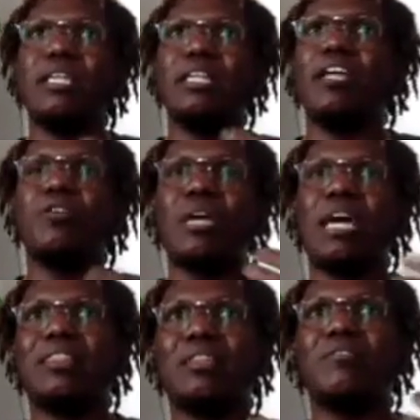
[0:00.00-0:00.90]
And then you
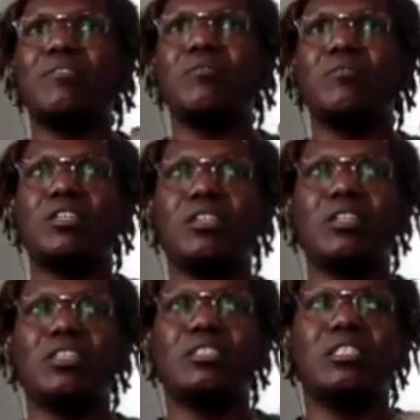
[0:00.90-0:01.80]
got the
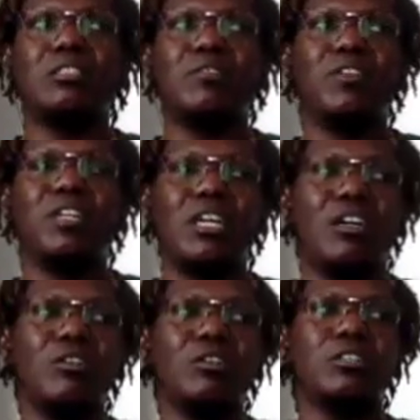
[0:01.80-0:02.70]
consistent
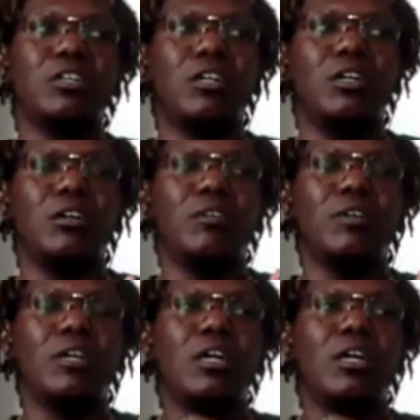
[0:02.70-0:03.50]
videos of